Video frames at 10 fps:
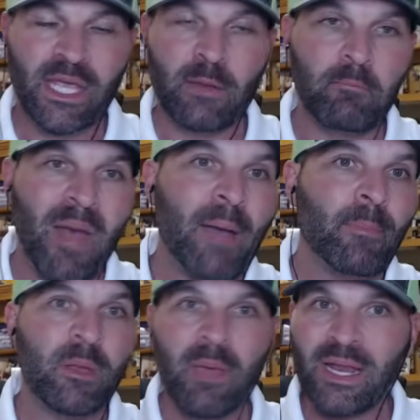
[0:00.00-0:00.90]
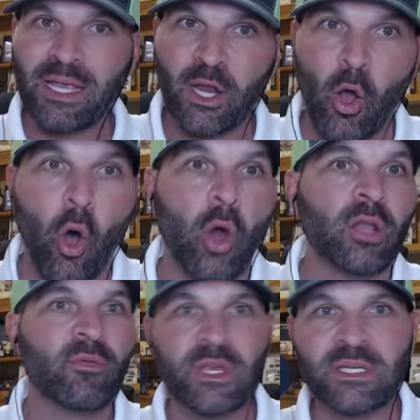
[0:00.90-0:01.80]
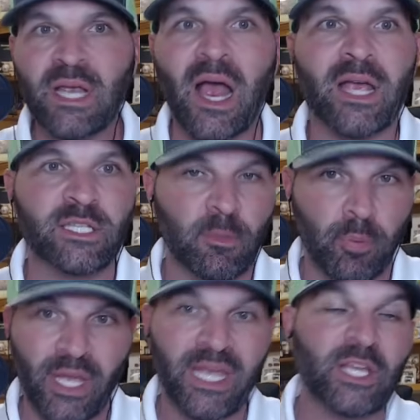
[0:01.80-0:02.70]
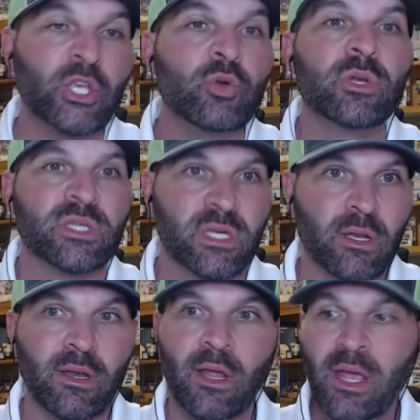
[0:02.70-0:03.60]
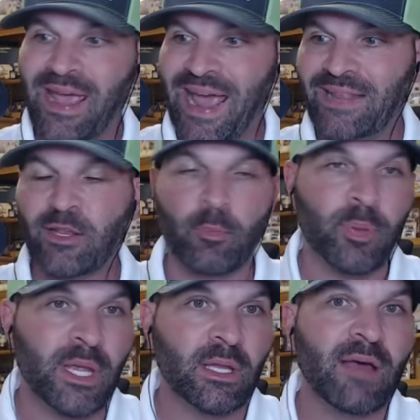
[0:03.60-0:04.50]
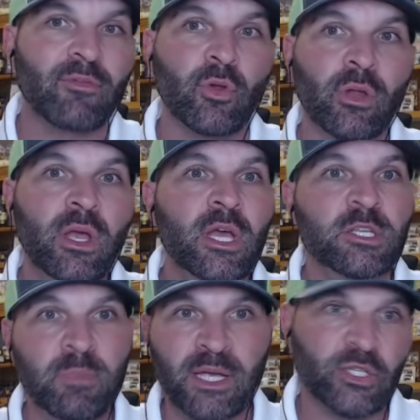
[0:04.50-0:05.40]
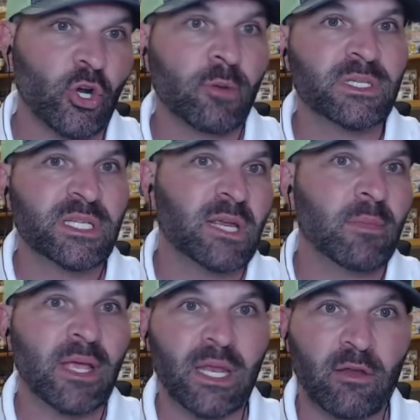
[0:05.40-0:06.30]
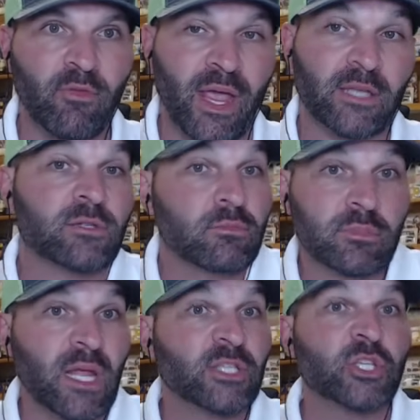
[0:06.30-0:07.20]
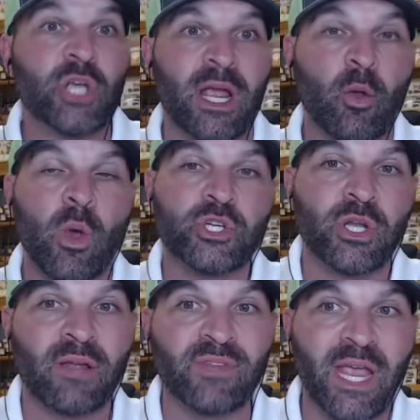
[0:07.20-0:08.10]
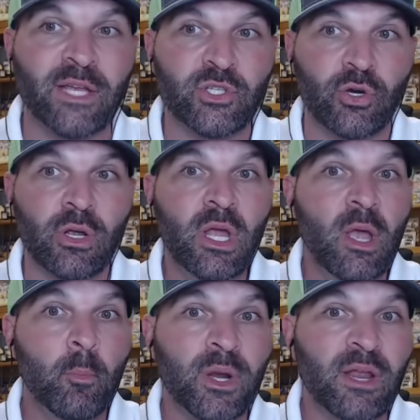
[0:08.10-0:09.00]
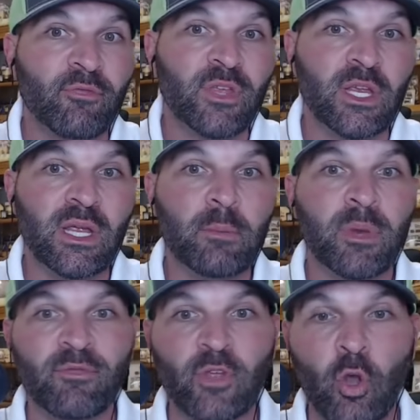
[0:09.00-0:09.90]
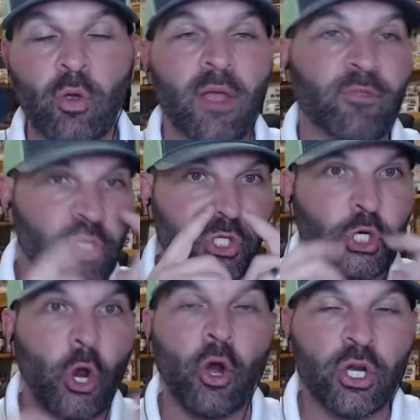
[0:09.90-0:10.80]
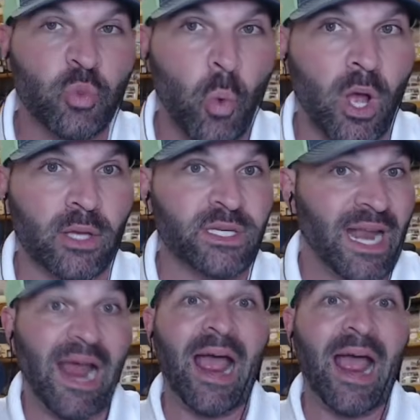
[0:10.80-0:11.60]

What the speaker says: Can Matt McMahon get all of these guys to play in unison at their peak level to be a tournament team that can advance? That's a giant question you'll have to answer. But if the charge was, and